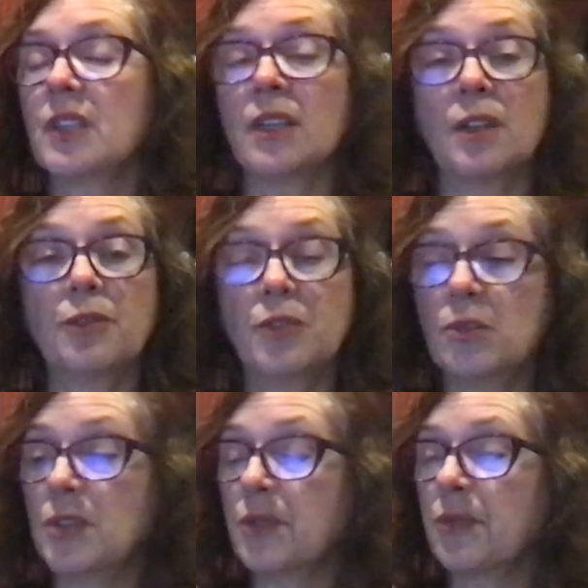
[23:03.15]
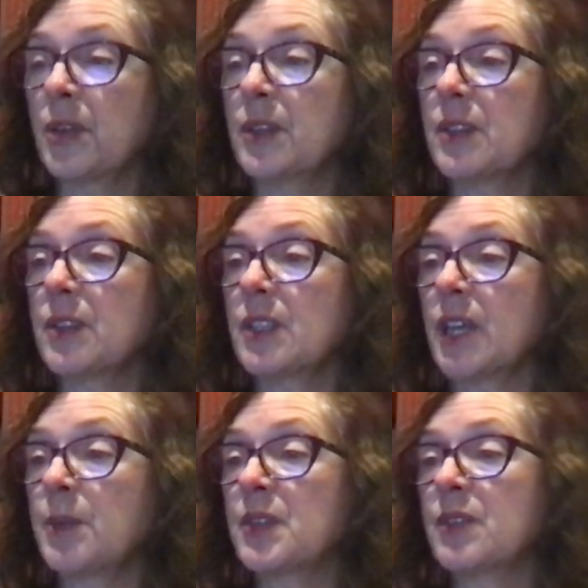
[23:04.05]
in a few different
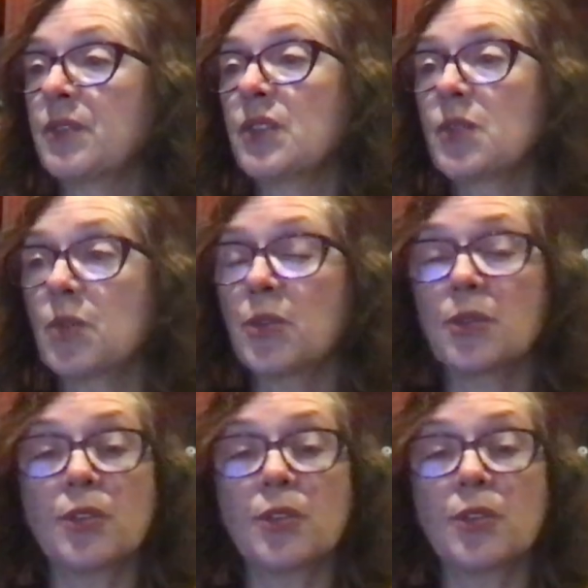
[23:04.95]
types of disorder.